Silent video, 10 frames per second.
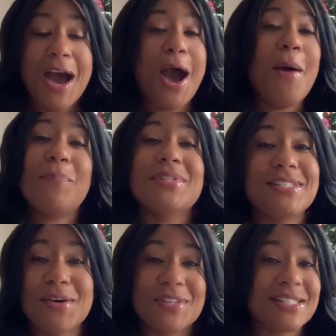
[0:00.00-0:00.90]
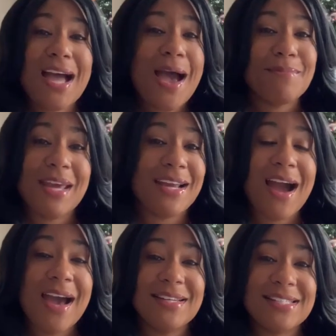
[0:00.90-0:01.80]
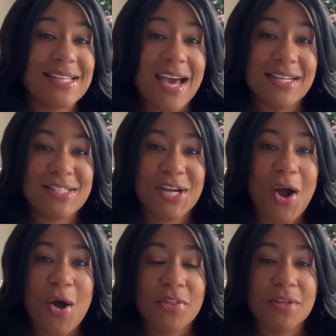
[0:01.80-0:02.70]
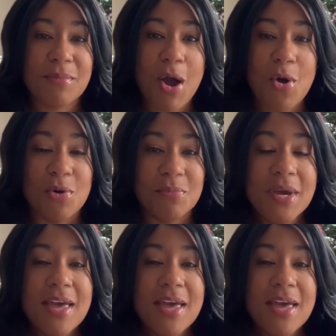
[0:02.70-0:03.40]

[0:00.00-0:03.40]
up until the time that God decided to call them home.